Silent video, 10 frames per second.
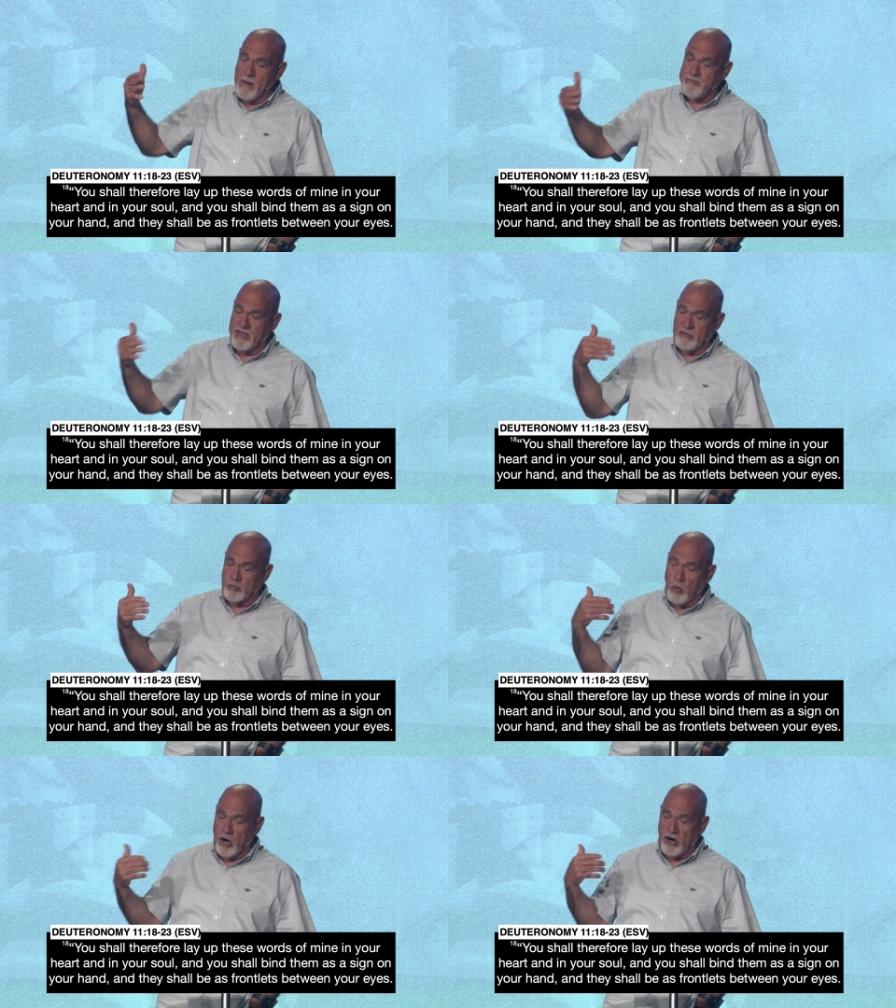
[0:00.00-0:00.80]
up these
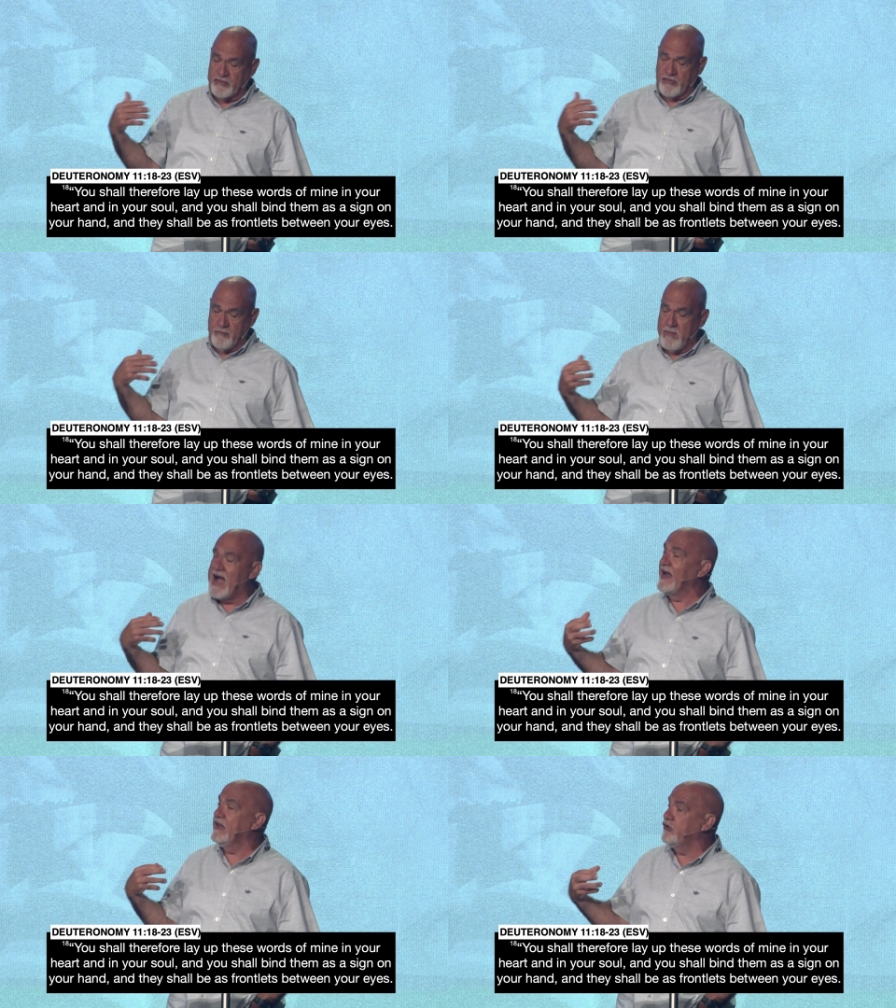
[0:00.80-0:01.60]
words of
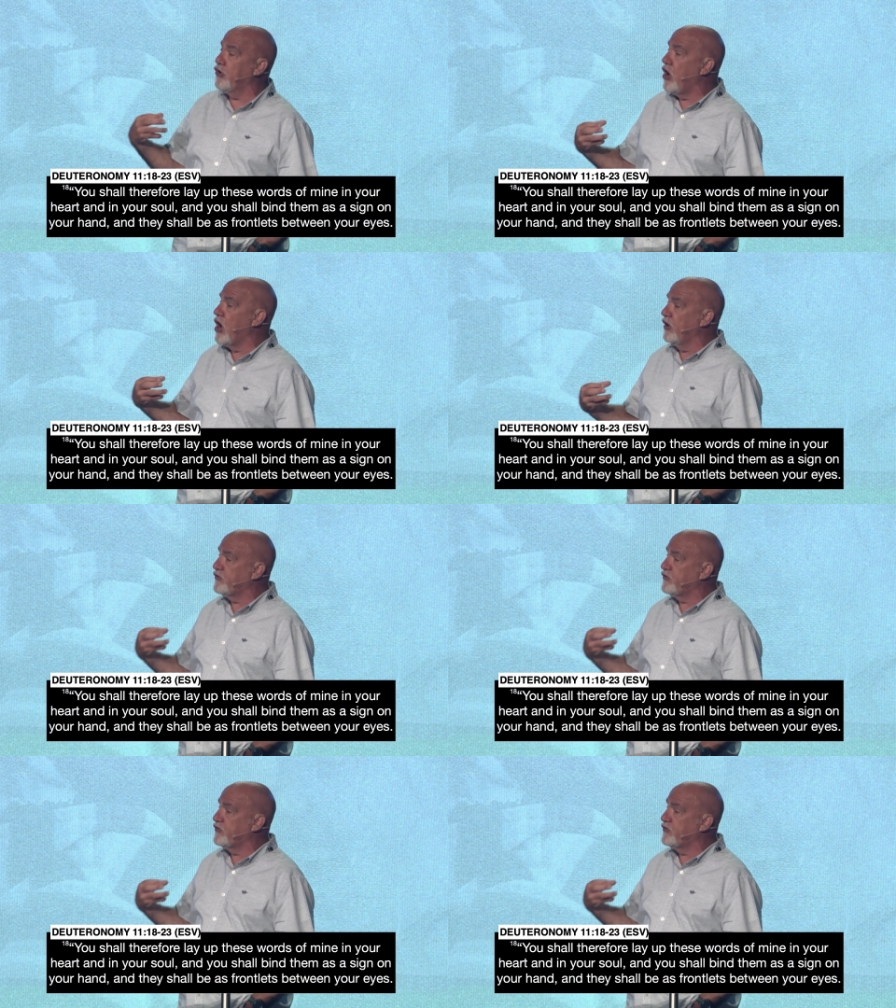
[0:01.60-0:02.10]
mine in your heart.